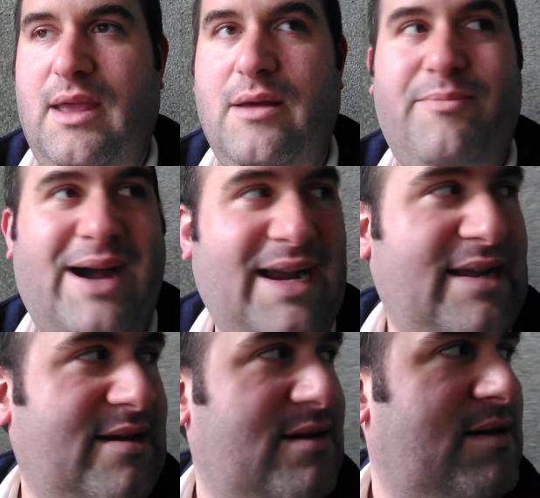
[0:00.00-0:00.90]

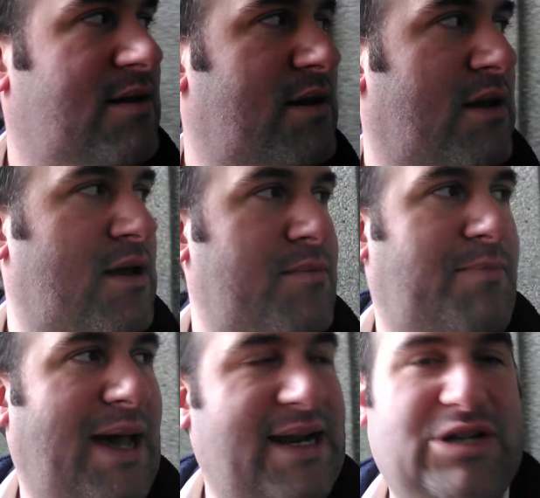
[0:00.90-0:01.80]
abiding,
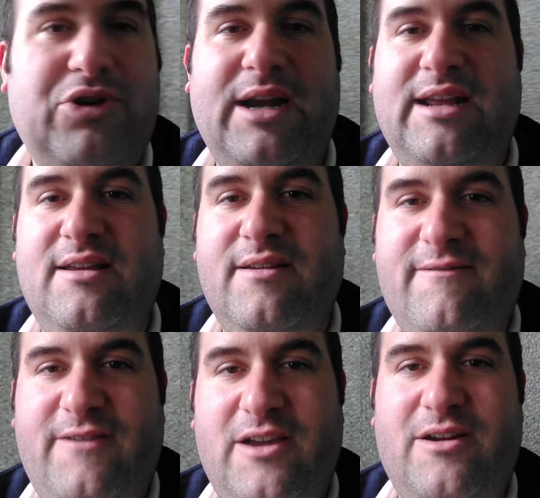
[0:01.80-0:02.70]
penetrating
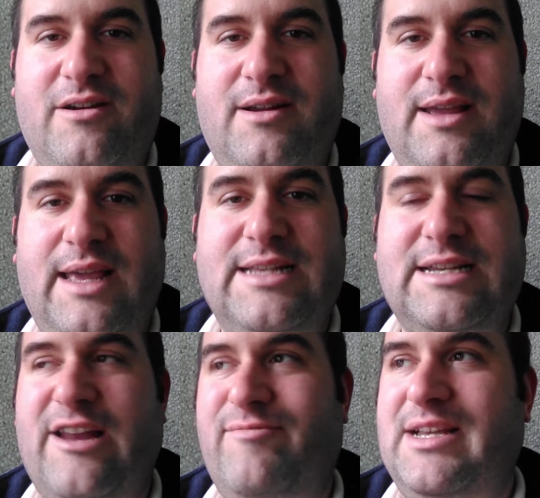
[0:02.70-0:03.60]
fear
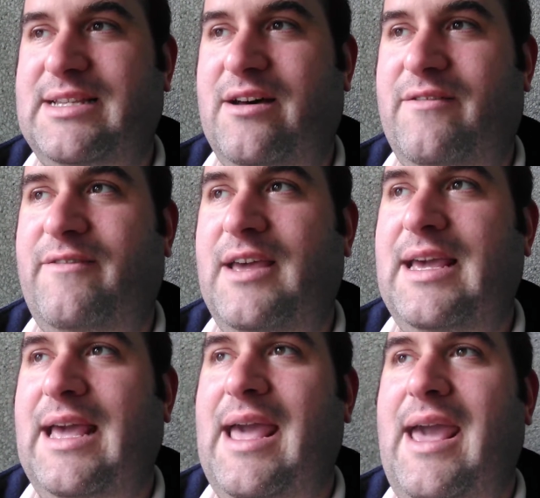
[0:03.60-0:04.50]
inside of myself,
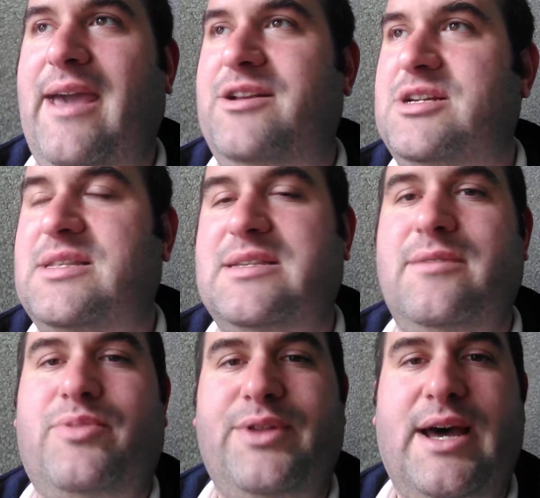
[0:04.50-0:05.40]
and just the
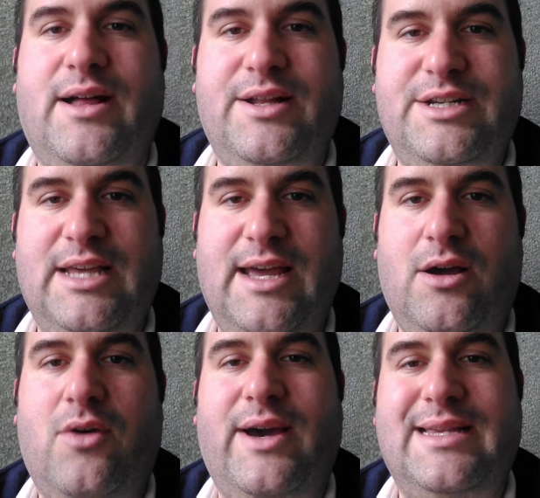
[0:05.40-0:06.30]
simple knowledge that,
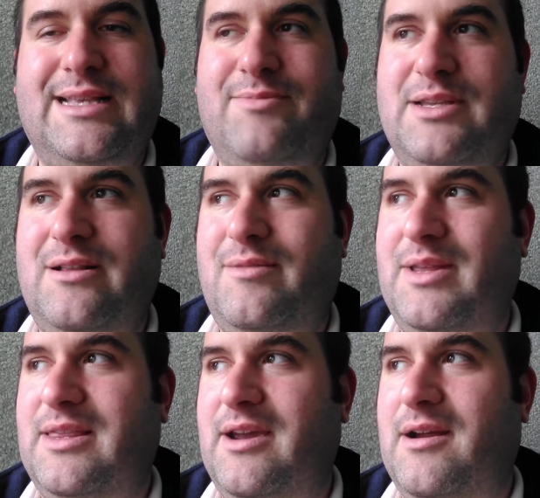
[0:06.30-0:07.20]
oh, I slipped a little
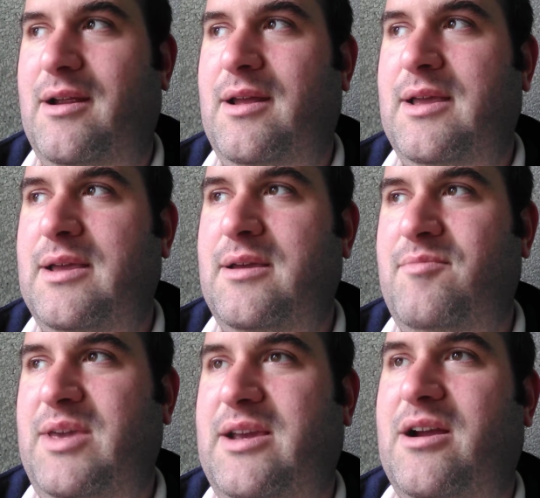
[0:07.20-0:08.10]
bit there,
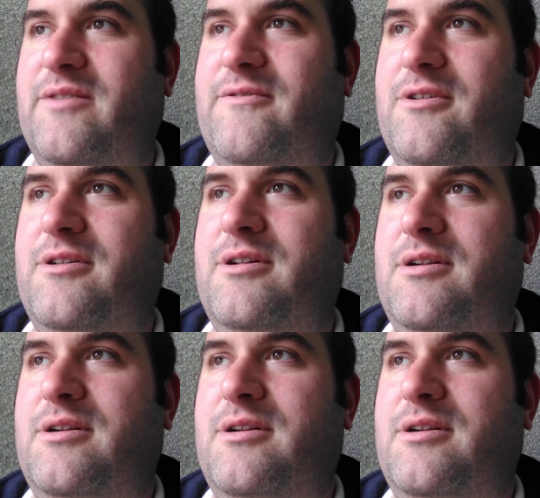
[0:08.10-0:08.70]
be careful.